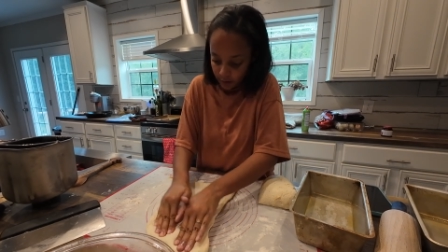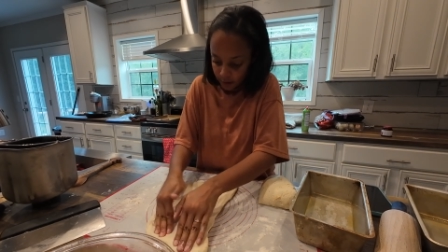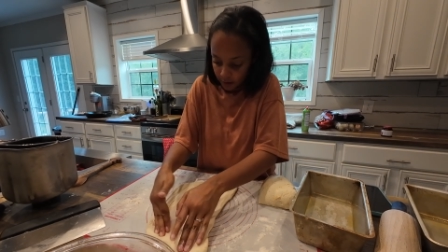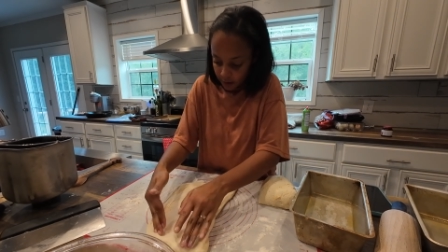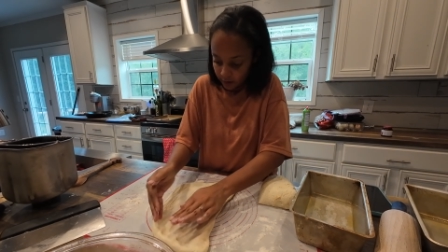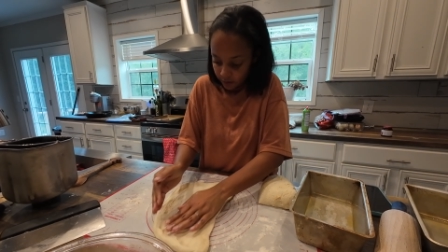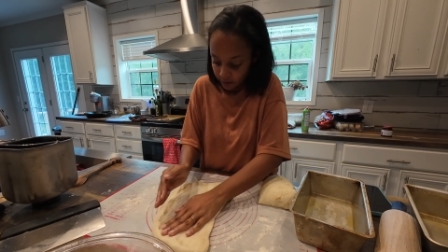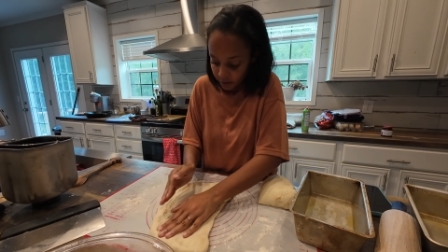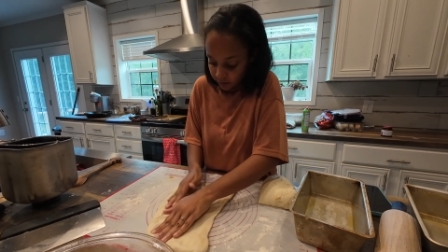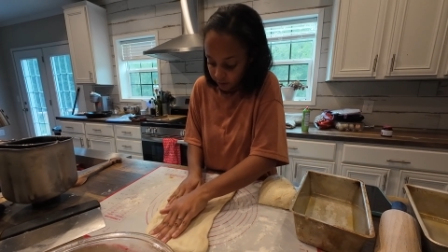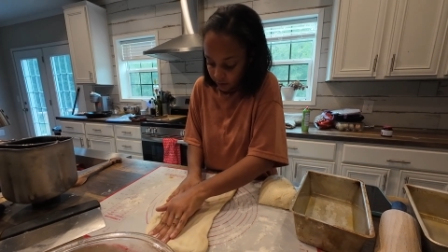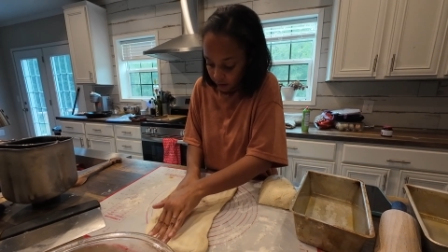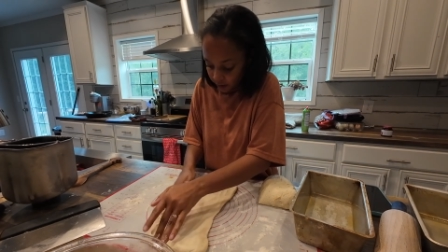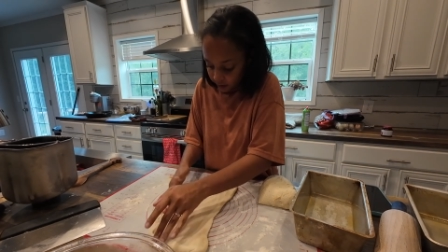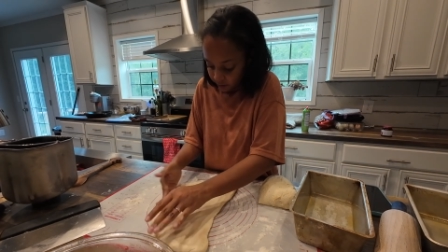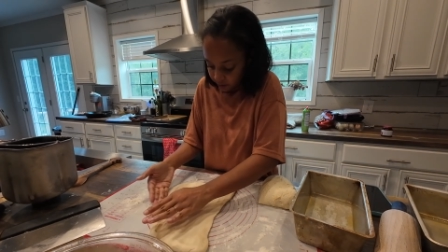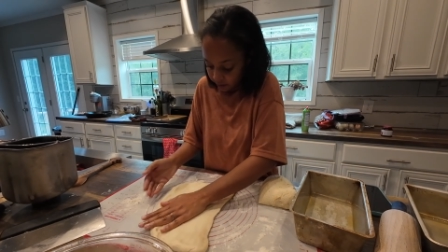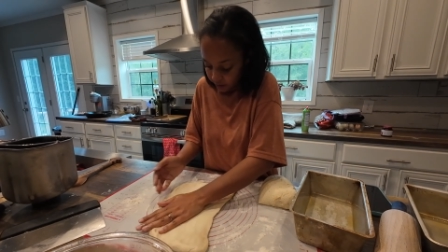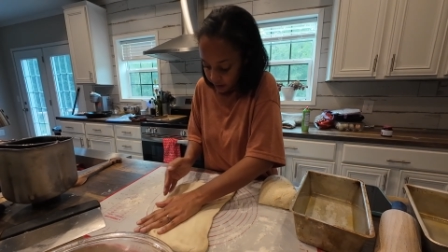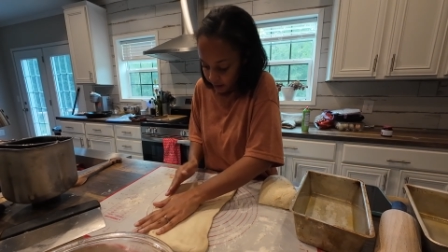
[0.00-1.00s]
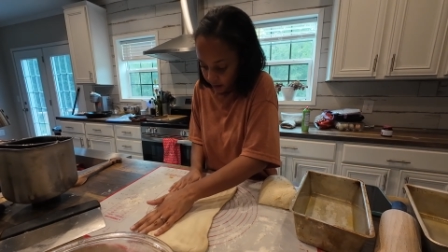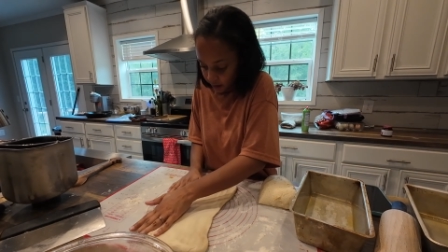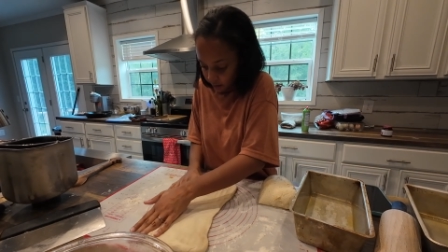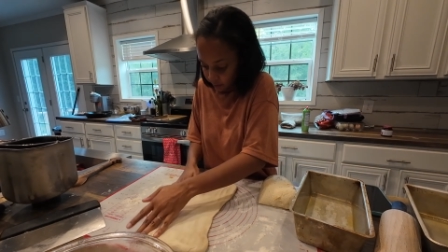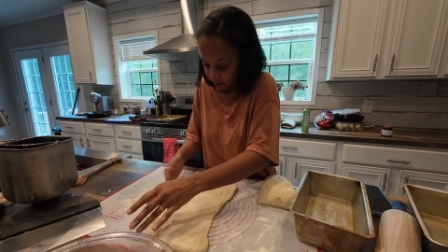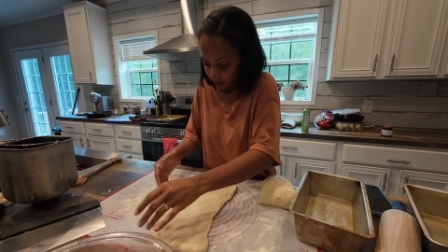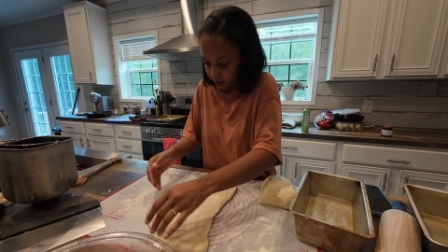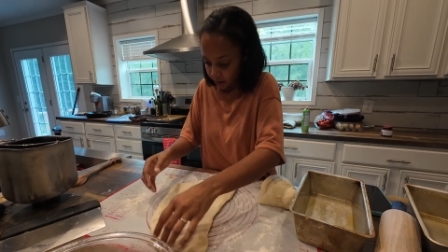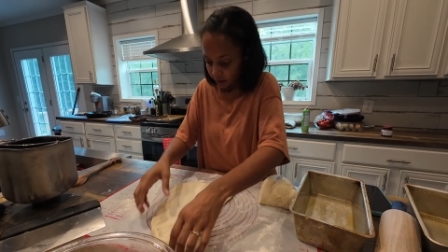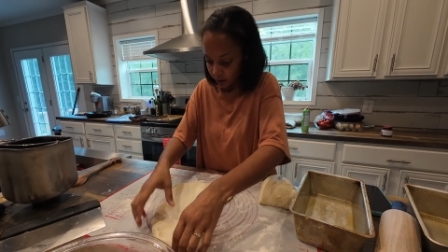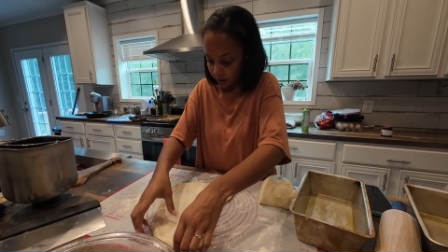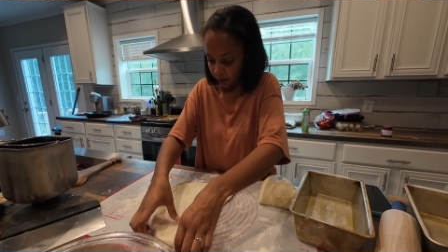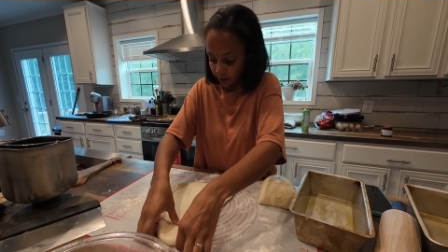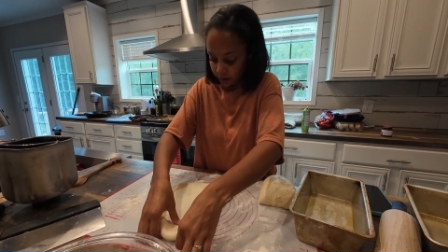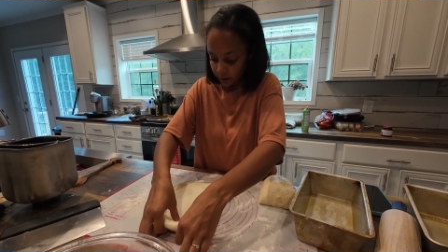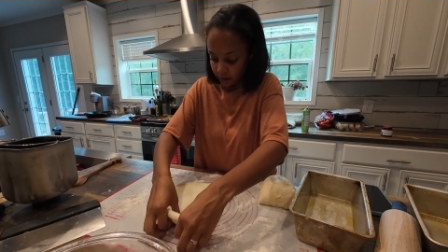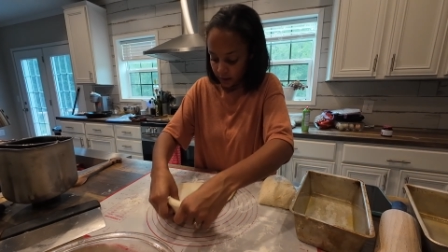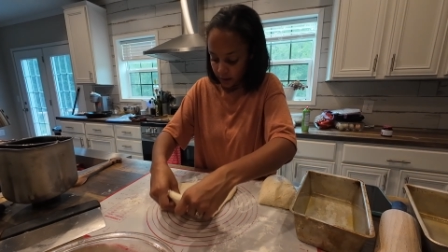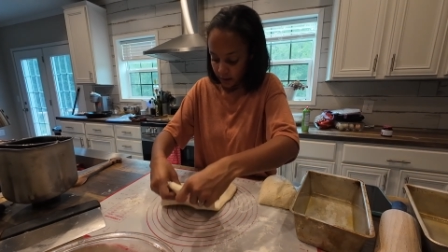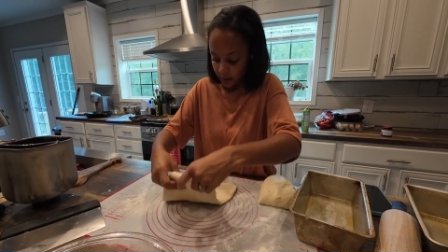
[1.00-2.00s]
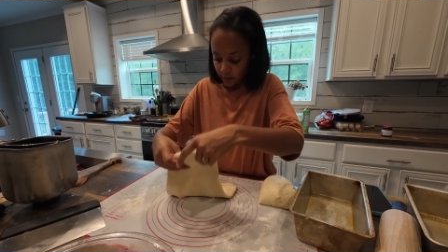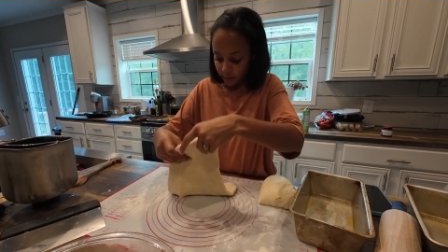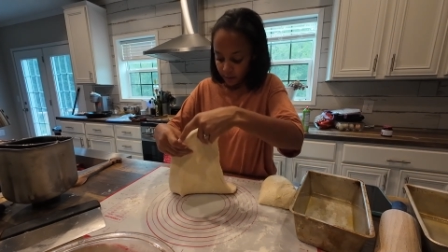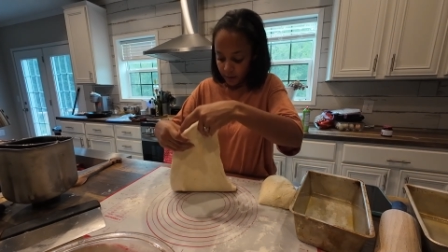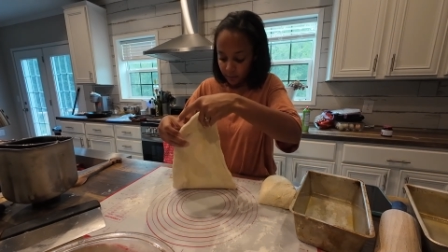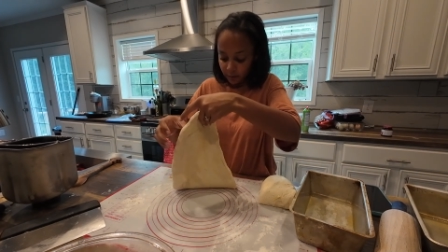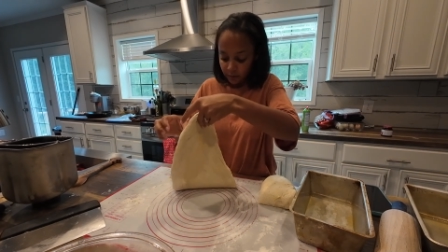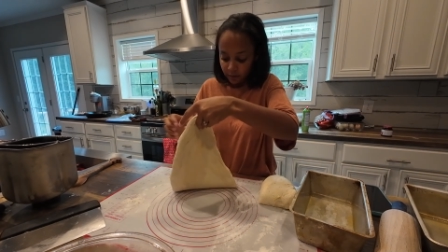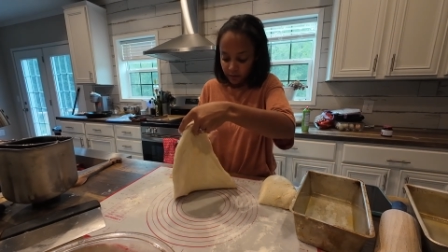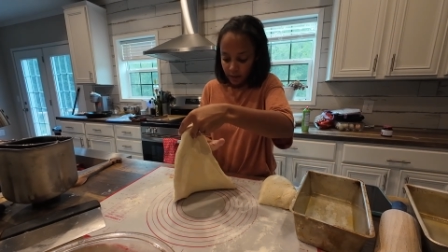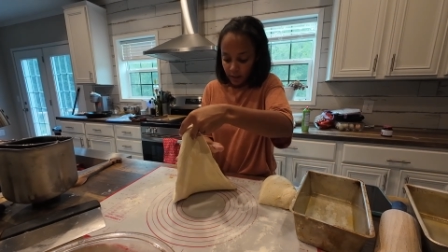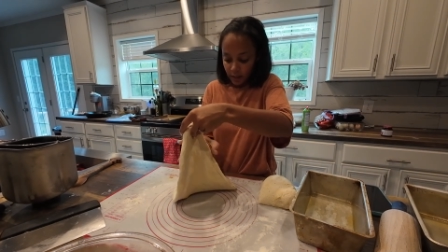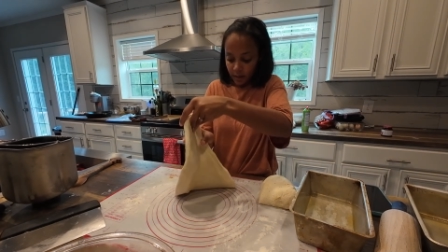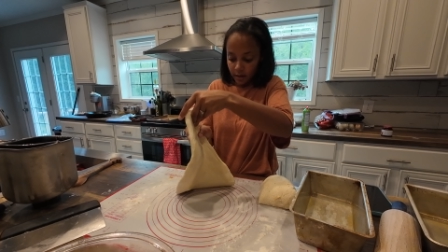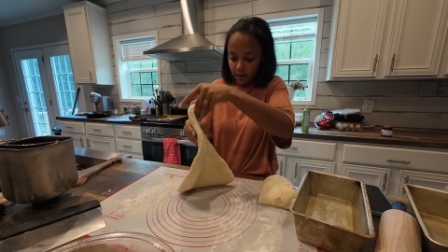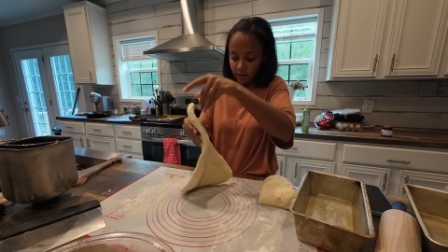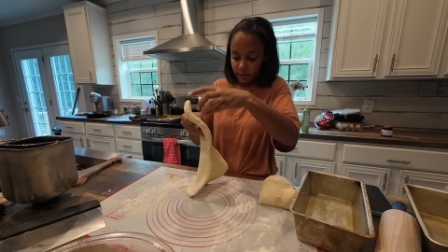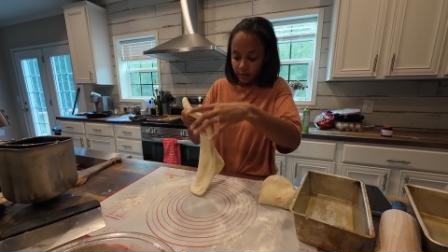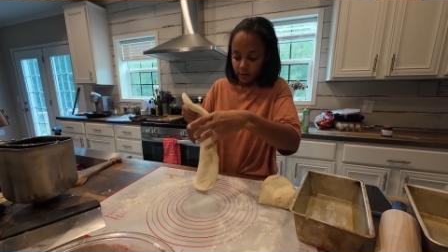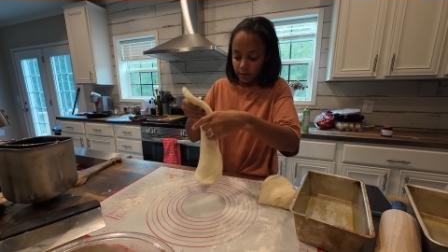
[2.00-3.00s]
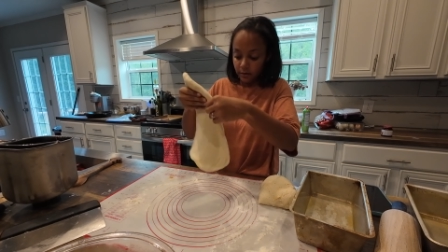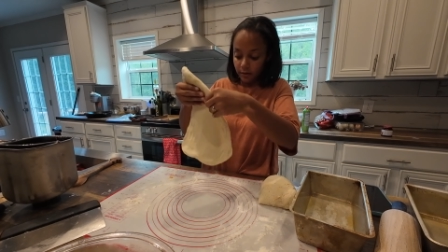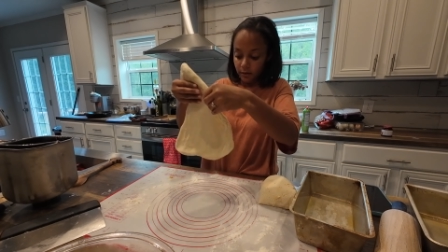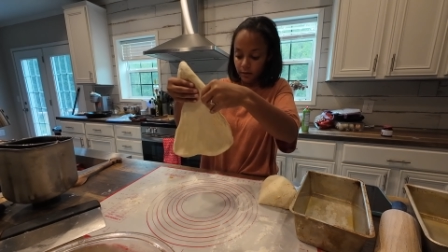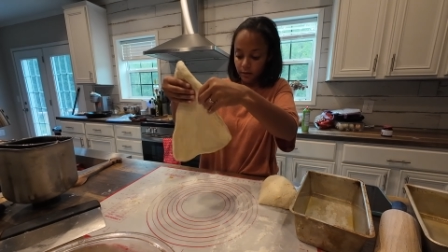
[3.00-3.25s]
And this also helps get all the air bubbles out.